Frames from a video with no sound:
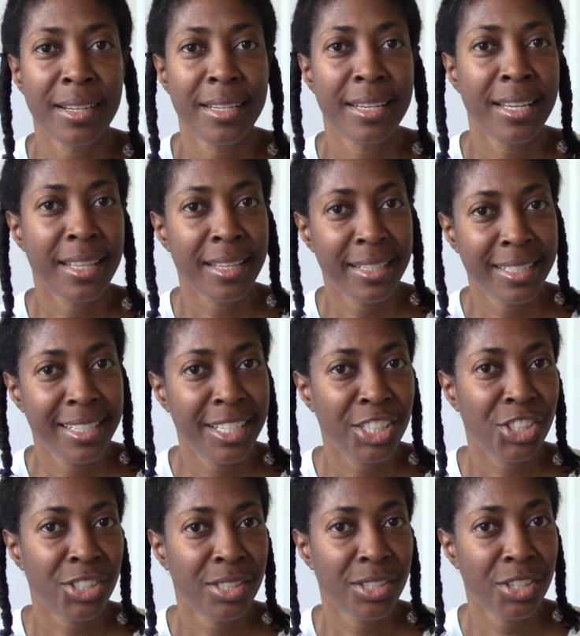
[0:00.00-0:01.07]
another
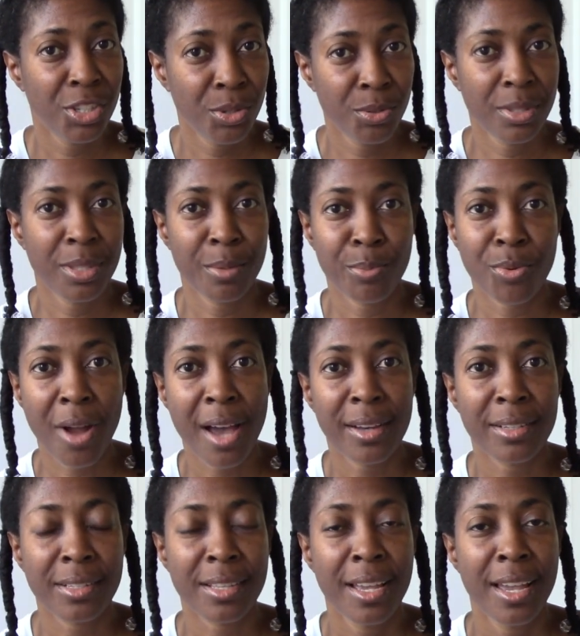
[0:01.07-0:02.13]
addition to using the
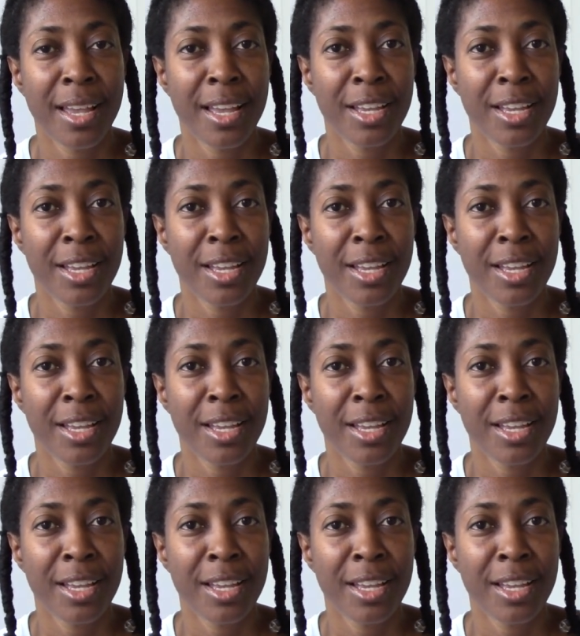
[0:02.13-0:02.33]
products.